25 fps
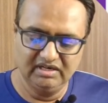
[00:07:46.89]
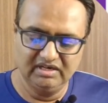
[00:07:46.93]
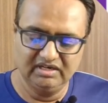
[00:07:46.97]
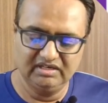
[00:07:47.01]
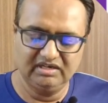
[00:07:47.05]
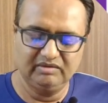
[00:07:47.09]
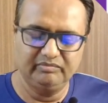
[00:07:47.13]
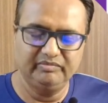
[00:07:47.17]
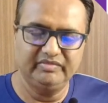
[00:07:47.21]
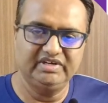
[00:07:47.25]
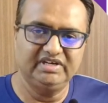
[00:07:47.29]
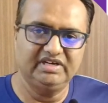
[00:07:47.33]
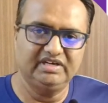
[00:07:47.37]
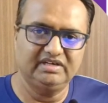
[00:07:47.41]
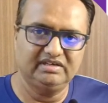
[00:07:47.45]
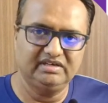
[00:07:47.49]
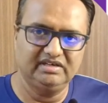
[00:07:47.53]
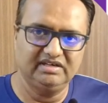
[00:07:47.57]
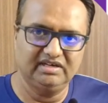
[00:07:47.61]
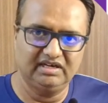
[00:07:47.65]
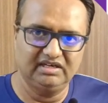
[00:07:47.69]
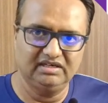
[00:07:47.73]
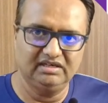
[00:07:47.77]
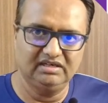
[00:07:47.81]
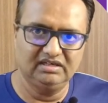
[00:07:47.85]
It
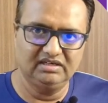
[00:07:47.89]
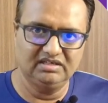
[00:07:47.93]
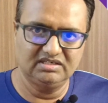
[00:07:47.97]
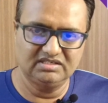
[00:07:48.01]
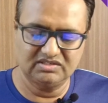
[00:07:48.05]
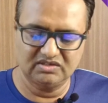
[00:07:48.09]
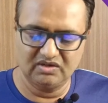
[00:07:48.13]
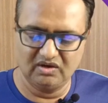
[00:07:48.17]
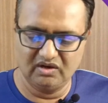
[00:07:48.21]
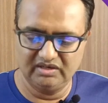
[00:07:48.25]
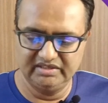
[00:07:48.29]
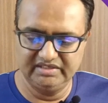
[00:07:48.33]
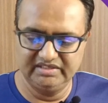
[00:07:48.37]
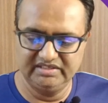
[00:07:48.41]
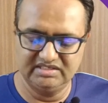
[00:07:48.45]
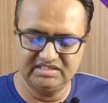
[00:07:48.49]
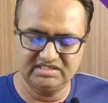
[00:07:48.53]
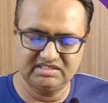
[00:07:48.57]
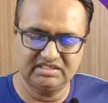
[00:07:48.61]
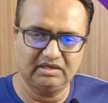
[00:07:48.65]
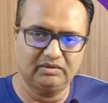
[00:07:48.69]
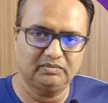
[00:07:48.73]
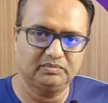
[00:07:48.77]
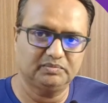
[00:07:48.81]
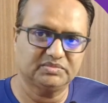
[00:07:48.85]
immediately alerts or it
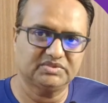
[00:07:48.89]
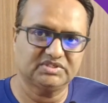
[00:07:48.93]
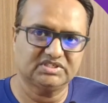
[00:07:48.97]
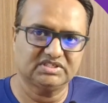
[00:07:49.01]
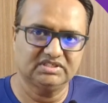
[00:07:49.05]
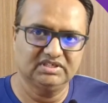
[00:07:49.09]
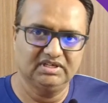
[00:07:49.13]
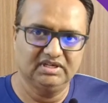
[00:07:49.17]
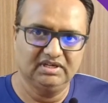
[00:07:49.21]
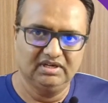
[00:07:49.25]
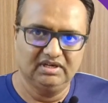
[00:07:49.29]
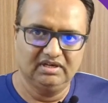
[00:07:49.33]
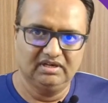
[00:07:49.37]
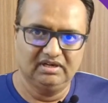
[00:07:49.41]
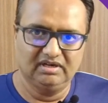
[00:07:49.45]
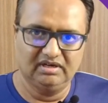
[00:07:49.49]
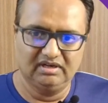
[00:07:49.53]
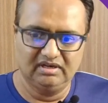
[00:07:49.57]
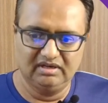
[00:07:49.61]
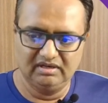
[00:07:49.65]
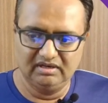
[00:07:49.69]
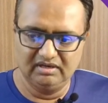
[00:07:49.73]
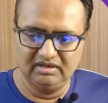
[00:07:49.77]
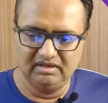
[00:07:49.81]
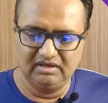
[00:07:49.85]
stops
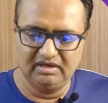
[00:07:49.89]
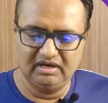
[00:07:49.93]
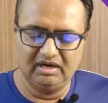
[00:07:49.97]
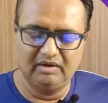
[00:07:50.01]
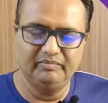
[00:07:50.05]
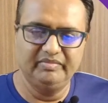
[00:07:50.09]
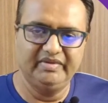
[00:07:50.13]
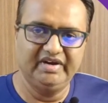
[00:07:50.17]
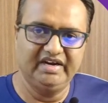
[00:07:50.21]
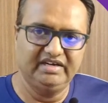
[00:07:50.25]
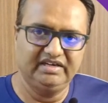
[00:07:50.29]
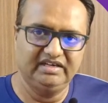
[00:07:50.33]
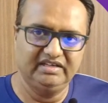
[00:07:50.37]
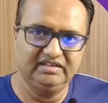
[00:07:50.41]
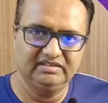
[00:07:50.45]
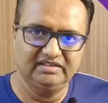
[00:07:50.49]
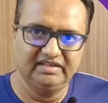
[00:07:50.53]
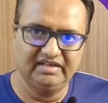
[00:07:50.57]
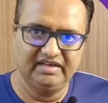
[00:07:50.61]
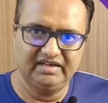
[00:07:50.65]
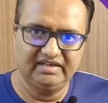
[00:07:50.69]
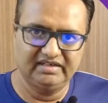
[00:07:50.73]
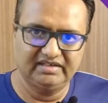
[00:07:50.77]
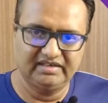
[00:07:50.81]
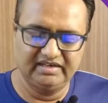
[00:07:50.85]
updating
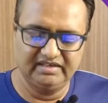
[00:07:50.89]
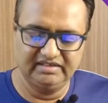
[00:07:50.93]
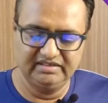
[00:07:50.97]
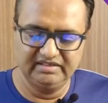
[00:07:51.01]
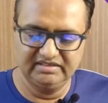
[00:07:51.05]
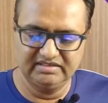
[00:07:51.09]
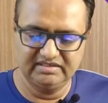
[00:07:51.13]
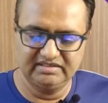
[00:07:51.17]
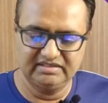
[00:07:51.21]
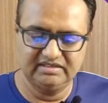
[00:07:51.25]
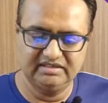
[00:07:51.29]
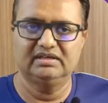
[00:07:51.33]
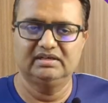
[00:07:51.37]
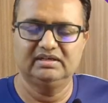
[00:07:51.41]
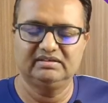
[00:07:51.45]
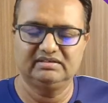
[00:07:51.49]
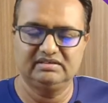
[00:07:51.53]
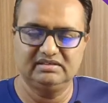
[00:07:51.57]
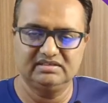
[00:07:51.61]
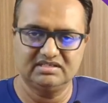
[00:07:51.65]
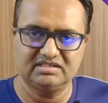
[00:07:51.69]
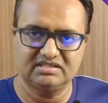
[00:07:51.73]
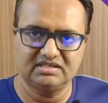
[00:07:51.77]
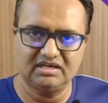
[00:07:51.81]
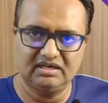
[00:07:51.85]
that, and
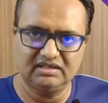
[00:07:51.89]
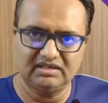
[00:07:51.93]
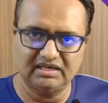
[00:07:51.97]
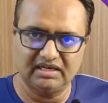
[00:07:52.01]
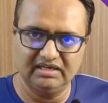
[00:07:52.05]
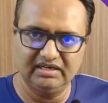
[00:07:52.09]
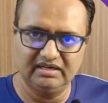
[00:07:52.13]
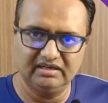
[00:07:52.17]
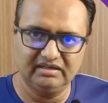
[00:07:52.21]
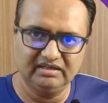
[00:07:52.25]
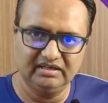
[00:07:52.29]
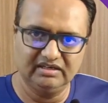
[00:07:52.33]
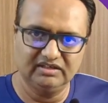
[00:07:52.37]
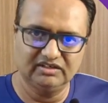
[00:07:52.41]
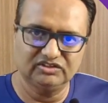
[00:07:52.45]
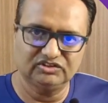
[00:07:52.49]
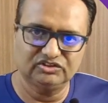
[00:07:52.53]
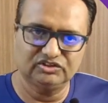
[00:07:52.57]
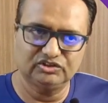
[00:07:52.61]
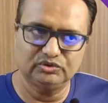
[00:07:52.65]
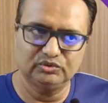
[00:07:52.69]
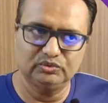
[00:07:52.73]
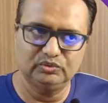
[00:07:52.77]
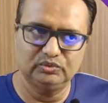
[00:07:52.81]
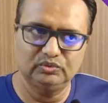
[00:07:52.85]
it will start
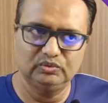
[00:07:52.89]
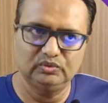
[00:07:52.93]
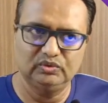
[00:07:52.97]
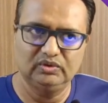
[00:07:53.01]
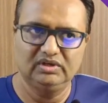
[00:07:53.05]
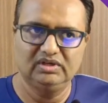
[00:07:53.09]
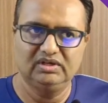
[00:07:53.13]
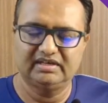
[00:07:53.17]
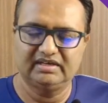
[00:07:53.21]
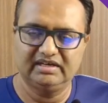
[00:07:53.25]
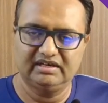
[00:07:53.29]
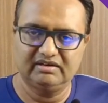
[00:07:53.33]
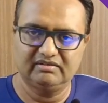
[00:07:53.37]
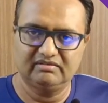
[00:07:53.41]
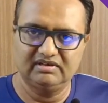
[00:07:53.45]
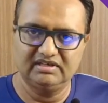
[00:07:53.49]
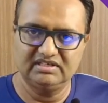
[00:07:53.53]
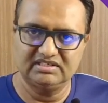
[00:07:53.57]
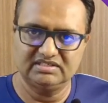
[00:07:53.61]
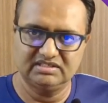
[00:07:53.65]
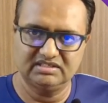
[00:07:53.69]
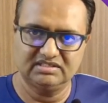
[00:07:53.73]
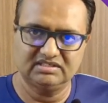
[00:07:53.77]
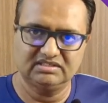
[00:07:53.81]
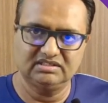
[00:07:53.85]
alerting to the
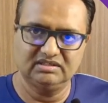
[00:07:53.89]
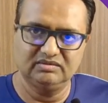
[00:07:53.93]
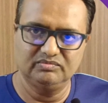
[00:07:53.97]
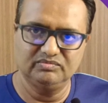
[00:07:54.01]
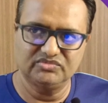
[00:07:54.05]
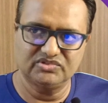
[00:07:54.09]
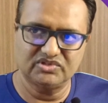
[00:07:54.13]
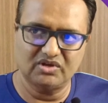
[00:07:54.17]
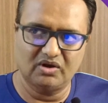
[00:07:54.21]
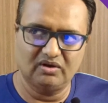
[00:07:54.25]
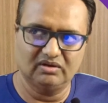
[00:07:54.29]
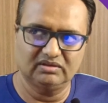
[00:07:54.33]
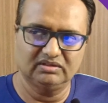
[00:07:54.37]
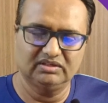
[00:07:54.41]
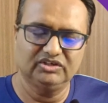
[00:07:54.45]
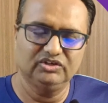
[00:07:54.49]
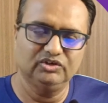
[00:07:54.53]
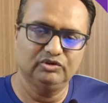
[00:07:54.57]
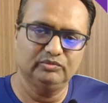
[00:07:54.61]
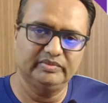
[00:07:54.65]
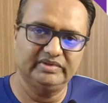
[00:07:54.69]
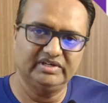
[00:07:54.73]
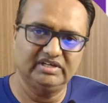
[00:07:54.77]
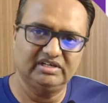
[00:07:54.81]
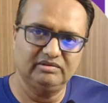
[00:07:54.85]
required systems or the
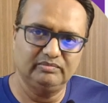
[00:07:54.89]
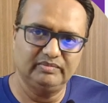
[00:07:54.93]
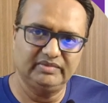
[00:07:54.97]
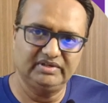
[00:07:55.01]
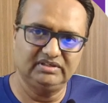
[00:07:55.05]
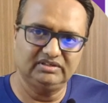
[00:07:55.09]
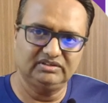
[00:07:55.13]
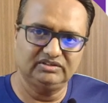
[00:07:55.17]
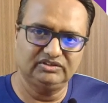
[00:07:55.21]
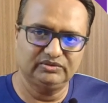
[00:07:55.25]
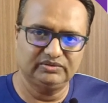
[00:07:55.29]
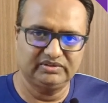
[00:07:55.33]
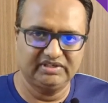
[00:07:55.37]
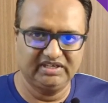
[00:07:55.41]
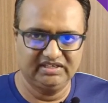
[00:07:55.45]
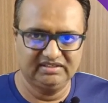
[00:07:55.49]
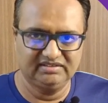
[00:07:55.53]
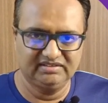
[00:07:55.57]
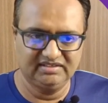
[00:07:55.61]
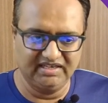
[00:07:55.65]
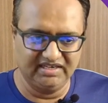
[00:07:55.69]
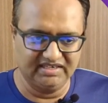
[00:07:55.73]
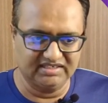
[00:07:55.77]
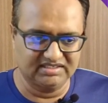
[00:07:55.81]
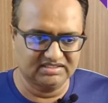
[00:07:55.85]
human element to
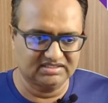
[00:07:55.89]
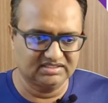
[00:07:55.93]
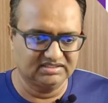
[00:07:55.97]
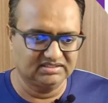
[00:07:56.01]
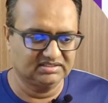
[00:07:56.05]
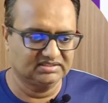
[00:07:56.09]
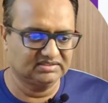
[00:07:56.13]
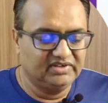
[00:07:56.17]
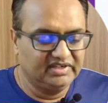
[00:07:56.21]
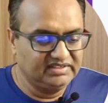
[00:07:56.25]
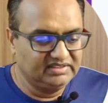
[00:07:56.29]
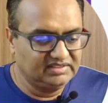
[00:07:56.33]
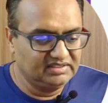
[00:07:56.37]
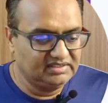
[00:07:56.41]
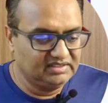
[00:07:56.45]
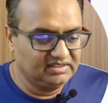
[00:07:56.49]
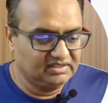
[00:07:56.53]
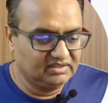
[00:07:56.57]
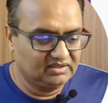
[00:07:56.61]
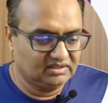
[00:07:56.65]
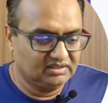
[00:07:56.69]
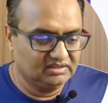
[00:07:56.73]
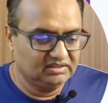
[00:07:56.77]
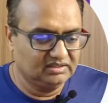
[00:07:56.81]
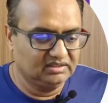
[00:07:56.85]
take the action.
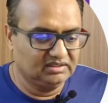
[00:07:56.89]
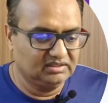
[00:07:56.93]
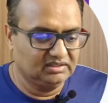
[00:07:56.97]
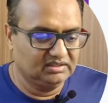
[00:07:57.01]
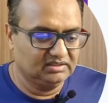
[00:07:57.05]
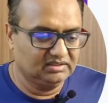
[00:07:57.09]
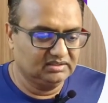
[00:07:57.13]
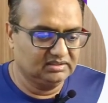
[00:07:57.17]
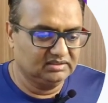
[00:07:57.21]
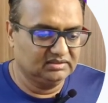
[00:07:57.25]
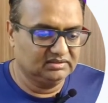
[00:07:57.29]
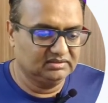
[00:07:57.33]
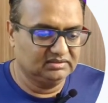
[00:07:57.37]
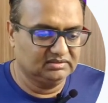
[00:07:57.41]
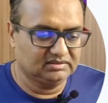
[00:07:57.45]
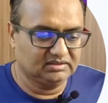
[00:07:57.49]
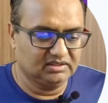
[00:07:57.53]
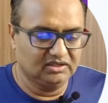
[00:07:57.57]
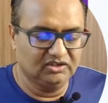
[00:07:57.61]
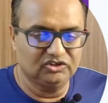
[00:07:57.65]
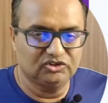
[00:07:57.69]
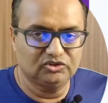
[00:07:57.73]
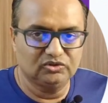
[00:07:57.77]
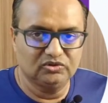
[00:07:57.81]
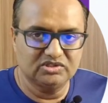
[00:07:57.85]
Finally, all the
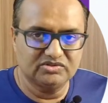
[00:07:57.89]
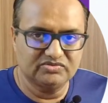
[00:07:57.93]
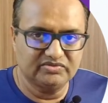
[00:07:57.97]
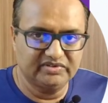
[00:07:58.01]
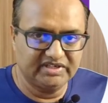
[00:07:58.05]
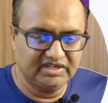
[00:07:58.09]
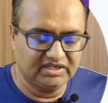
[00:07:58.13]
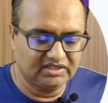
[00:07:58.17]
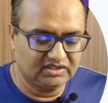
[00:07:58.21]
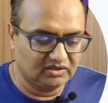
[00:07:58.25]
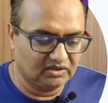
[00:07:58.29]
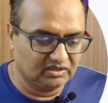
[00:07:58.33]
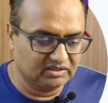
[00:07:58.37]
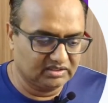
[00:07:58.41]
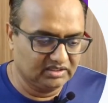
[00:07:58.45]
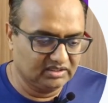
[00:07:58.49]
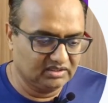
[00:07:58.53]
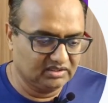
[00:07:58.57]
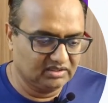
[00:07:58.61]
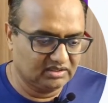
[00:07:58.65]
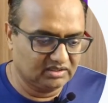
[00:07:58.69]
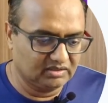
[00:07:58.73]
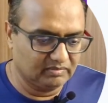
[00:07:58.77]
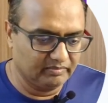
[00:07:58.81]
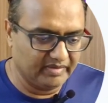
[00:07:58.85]
controls we are
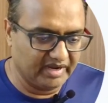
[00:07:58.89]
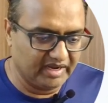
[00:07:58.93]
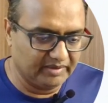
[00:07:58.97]
talking are